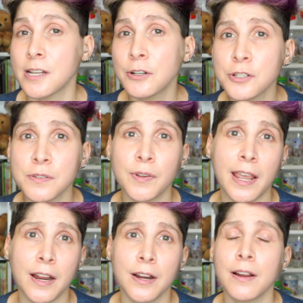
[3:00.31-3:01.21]
standards of
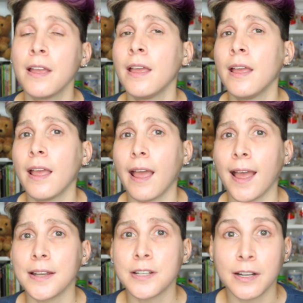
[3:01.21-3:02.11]
care
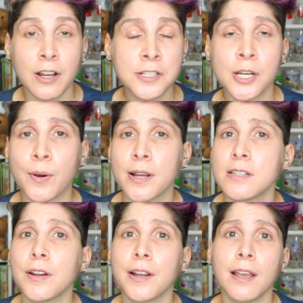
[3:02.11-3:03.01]
and diagnostic
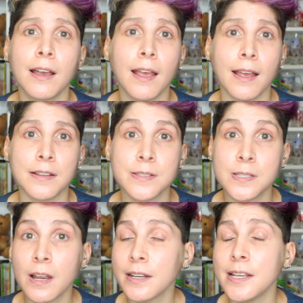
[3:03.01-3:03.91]
criteria and
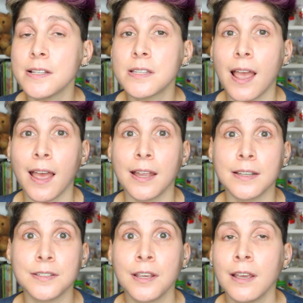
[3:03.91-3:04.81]
studies
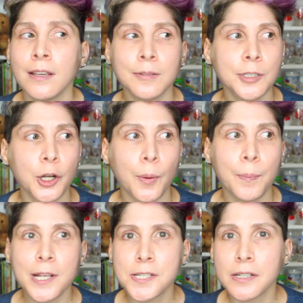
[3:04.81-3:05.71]
and, you know,
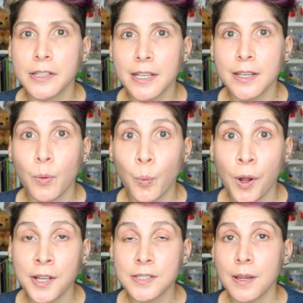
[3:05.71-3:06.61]
basically
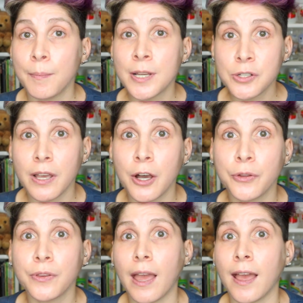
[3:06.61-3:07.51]
what mental
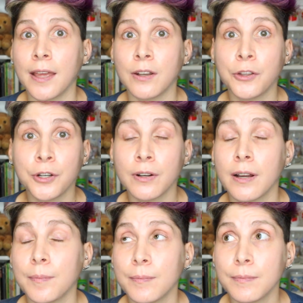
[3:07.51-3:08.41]
health and other
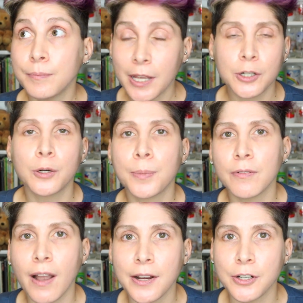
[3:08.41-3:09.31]
medical
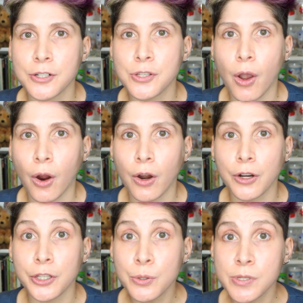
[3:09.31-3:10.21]
providers are
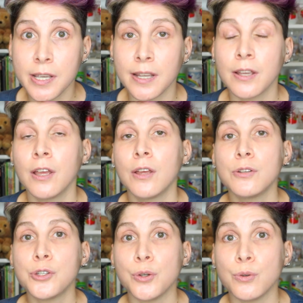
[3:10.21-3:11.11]
using
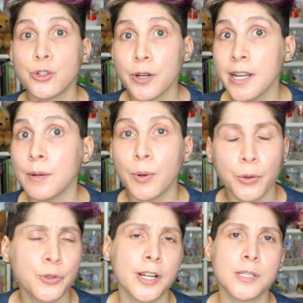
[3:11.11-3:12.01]
to treat
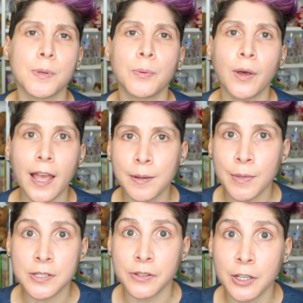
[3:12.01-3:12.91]
both trans people and
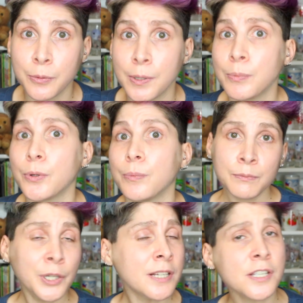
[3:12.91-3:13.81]
mentally ill people.
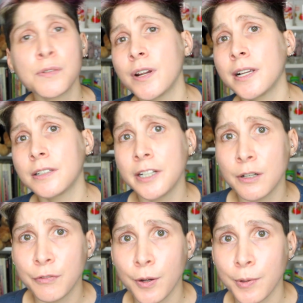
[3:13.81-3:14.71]
Because it's very
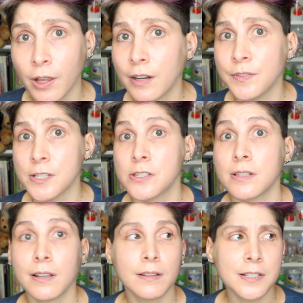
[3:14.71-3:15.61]
clear from a lot of
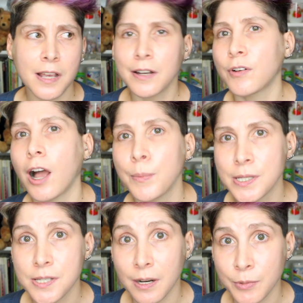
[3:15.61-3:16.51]
these kind of
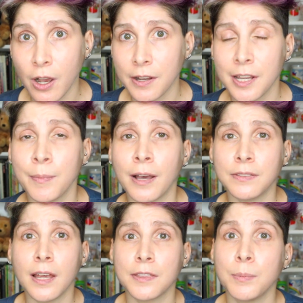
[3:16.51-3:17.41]
comments that I'm talking
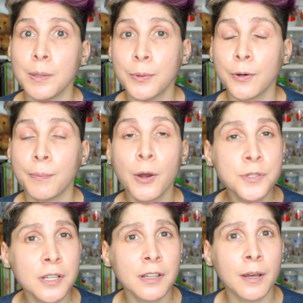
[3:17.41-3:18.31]
about that the people
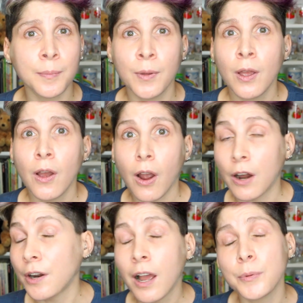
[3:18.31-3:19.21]
posting them
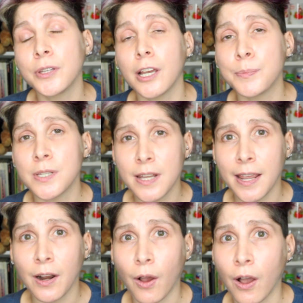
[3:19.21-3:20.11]
are not really up to
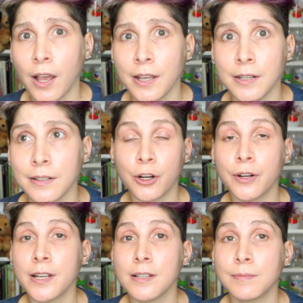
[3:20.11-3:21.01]
date on
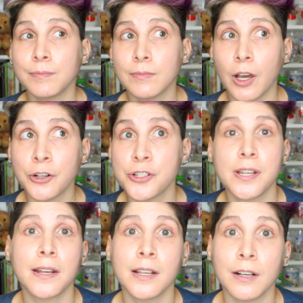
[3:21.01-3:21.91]
current
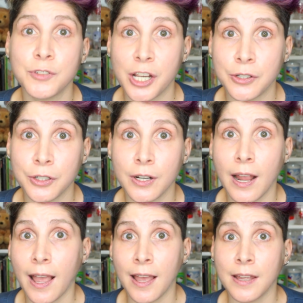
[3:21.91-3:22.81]
understanding of gender
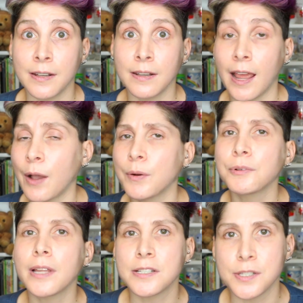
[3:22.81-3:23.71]
and how it
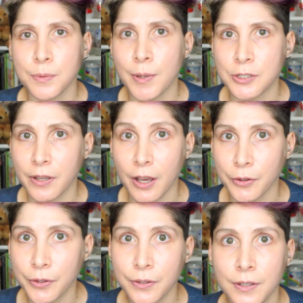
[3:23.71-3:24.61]
relates to mental
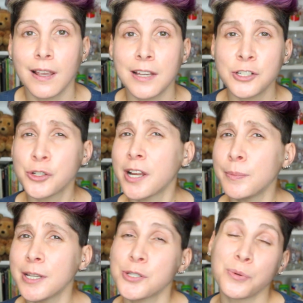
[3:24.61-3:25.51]
health. And to try
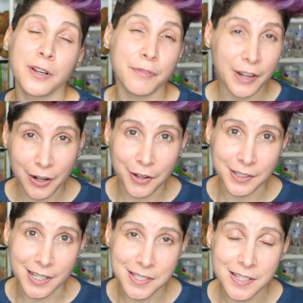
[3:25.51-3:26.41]
to be sort of fair
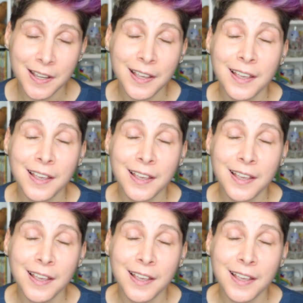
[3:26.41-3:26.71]
on this,